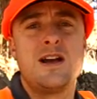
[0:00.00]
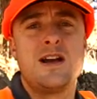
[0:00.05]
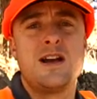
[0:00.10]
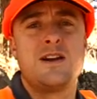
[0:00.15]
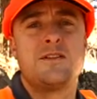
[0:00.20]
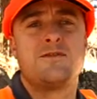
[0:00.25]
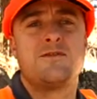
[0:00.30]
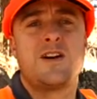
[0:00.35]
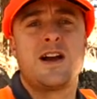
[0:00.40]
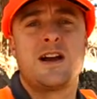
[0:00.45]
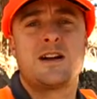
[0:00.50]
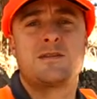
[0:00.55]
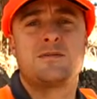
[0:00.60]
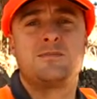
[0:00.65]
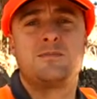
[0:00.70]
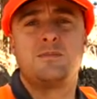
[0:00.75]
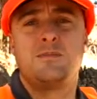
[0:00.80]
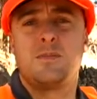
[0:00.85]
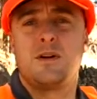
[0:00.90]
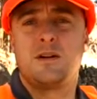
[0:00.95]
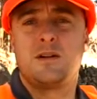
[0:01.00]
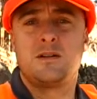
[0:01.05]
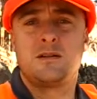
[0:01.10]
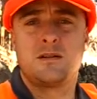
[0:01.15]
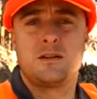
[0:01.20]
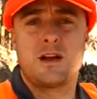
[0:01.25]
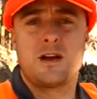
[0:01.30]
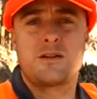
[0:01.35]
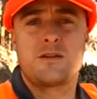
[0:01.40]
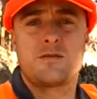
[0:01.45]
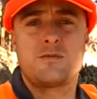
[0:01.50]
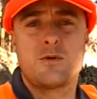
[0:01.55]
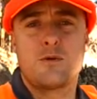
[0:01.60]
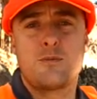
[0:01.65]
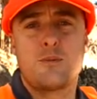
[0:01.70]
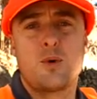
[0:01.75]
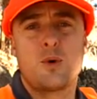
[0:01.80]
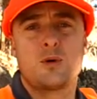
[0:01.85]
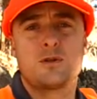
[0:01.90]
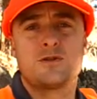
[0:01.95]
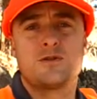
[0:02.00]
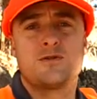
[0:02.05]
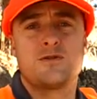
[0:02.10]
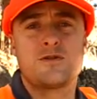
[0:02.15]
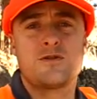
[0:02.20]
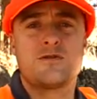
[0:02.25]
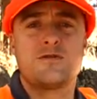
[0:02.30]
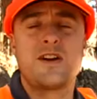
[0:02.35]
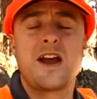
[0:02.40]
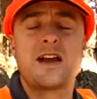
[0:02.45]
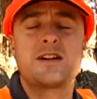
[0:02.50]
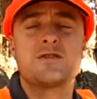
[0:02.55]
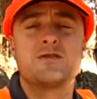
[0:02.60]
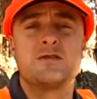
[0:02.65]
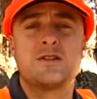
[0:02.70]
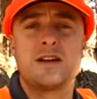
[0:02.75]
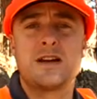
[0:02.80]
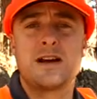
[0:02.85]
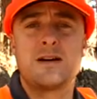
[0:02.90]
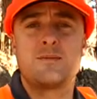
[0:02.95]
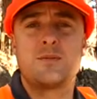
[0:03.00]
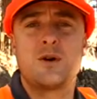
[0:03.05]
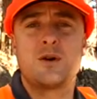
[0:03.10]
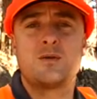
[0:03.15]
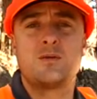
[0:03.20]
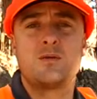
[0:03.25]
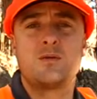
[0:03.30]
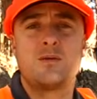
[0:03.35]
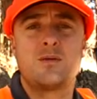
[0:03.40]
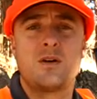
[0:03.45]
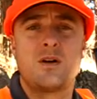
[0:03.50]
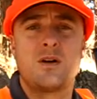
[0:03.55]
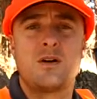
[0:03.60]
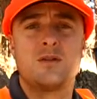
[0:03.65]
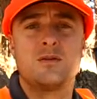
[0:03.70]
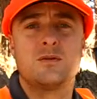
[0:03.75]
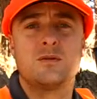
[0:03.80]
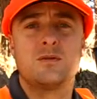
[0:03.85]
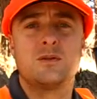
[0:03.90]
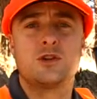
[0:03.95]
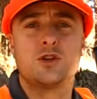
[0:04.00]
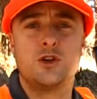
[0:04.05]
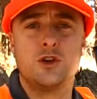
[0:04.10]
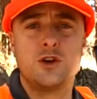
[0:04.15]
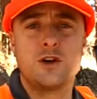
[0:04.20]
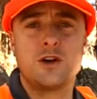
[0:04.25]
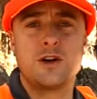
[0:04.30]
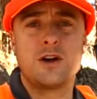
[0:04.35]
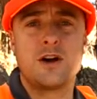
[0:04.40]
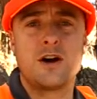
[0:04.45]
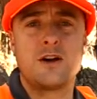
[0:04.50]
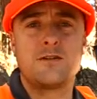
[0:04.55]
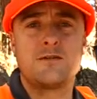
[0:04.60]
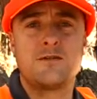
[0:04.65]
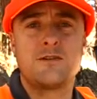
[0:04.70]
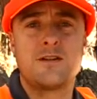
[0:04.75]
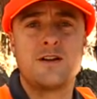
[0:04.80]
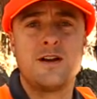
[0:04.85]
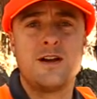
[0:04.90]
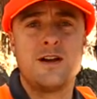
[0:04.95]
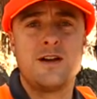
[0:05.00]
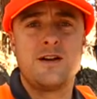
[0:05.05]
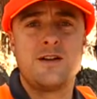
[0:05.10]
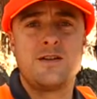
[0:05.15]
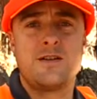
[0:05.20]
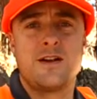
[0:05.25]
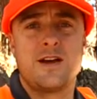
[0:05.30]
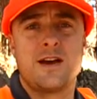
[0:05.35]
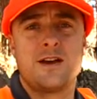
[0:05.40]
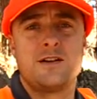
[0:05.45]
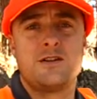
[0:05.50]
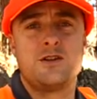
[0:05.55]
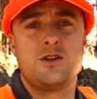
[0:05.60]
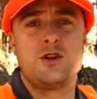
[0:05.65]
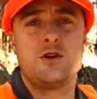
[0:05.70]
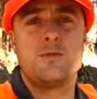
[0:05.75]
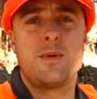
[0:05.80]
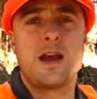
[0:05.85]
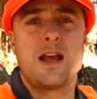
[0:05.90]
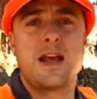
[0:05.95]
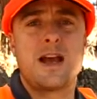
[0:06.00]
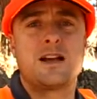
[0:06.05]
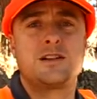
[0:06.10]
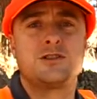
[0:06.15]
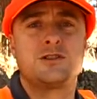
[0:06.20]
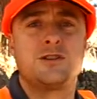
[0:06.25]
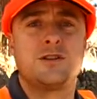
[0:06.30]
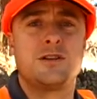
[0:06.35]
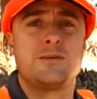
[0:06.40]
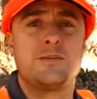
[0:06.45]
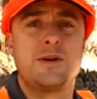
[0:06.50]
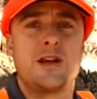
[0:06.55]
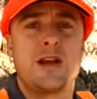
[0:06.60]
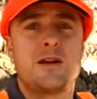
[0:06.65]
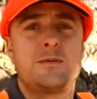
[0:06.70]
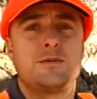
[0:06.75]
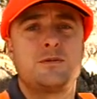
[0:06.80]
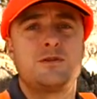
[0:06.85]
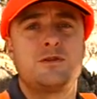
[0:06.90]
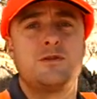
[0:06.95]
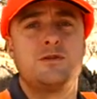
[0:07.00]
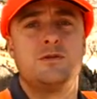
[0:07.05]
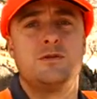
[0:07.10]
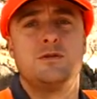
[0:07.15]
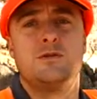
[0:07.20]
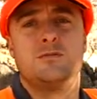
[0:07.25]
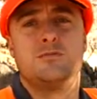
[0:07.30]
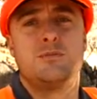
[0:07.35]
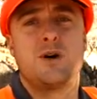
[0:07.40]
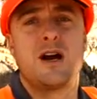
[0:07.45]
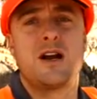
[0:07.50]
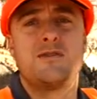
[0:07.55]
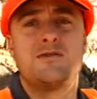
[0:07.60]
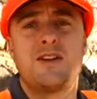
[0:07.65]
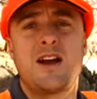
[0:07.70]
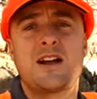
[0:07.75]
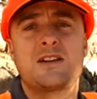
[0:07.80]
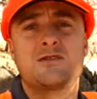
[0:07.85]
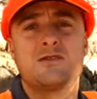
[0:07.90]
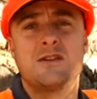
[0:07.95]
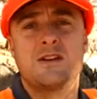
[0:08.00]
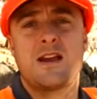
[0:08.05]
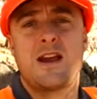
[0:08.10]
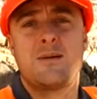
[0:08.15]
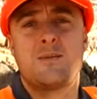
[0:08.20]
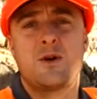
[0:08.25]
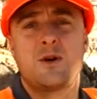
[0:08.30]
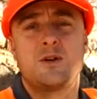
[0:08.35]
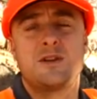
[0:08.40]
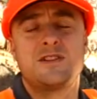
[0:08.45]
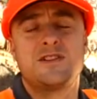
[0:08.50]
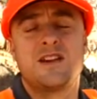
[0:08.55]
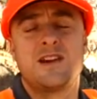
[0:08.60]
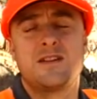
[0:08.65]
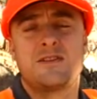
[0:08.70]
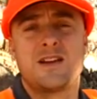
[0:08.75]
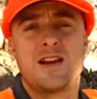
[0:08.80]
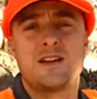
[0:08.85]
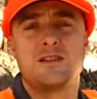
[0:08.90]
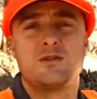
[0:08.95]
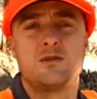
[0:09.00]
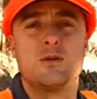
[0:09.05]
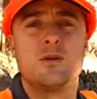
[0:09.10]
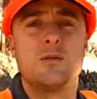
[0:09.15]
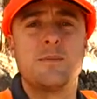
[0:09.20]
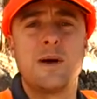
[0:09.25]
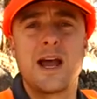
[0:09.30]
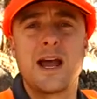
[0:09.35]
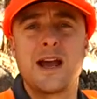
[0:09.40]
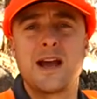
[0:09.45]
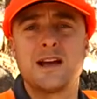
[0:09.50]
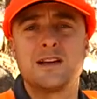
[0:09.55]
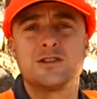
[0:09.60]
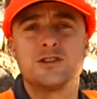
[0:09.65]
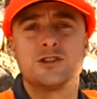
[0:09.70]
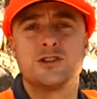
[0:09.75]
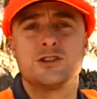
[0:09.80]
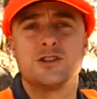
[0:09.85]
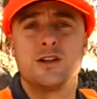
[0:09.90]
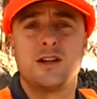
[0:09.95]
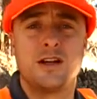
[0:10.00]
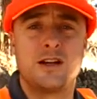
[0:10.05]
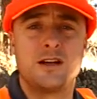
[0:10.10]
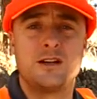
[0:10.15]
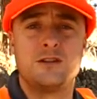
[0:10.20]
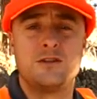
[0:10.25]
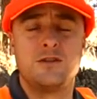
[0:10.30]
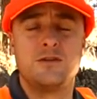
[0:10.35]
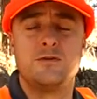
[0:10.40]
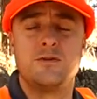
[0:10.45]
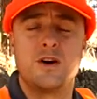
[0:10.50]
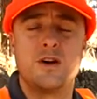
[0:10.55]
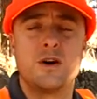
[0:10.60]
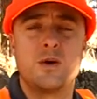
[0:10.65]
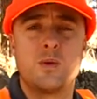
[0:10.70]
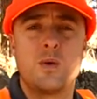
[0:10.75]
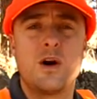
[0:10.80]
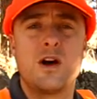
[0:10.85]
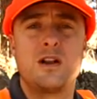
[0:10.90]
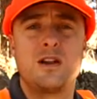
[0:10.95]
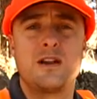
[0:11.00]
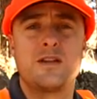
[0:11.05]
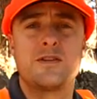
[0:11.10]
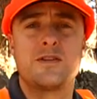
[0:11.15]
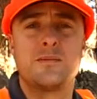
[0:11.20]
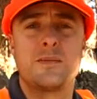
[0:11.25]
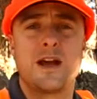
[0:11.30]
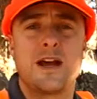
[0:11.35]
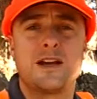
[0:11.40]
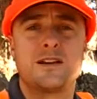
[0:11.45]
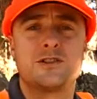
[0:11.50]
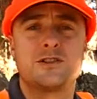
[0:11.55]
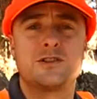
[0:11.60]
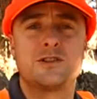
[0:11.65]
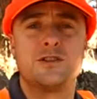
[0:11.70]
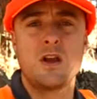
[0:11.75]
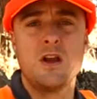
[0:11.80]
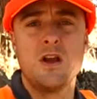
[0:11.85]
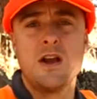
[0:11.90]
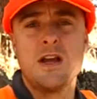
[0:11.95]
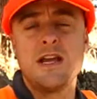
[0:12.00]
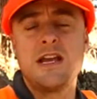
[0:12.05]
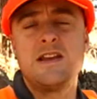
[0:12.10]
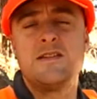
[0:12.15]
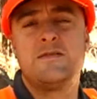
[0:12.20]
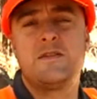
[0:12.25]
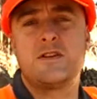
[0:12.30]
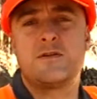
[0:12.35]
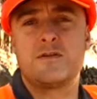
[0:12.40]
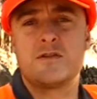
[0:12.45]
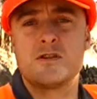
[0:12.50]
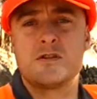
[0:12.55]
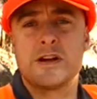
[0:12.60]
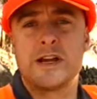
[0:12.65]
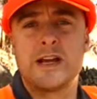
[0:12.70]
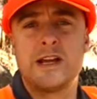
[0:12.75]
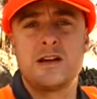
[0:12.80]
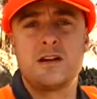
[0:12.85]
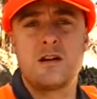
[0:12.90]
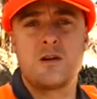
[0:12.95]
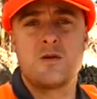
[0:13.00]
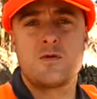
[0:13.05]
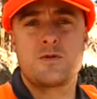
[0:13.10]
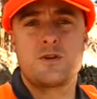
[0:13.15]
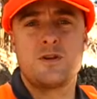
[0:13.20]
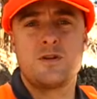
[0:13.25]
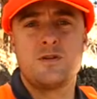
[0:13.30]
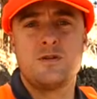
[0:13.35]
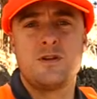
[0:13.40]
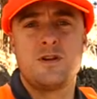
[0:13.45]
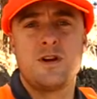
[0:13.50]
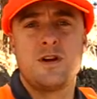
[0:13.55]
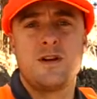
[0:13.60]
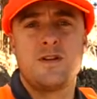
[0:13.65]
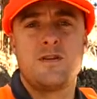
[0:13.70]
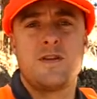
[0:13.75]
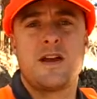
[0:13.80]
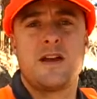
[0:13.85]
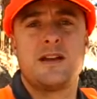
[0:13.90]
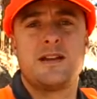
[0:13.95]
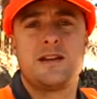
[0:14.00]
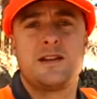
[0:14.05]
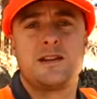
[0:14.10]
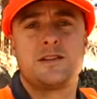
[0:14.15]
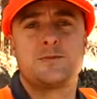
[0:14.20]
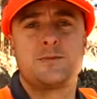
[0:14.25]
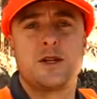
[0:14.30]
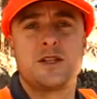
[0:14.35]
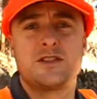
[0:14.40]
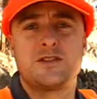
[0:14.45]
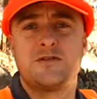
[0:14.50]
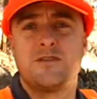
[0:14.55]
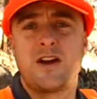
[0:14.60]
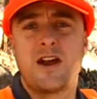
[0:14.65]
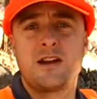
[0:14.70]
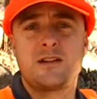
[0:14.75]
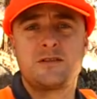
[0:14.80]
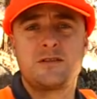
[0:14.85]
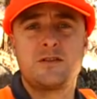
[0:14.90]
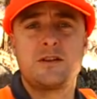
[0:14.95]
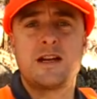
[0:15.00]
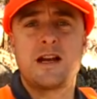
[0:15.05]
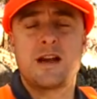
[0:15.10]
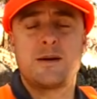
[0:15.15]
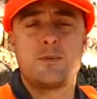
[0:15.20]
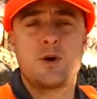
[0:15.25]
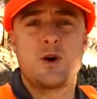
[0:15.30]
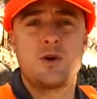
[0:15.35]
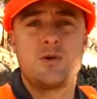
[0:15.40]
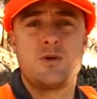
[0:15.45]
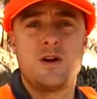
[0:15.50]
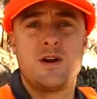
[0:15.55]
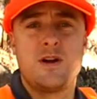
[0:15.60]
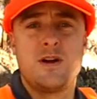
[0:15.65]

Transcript: In fact, a lot of the reports for the factory ammo are good enough that you may actually be able to buy factory ammo and take that to a match and do very well at the match. Even if you're a hand loader, that inexpensive factory ammo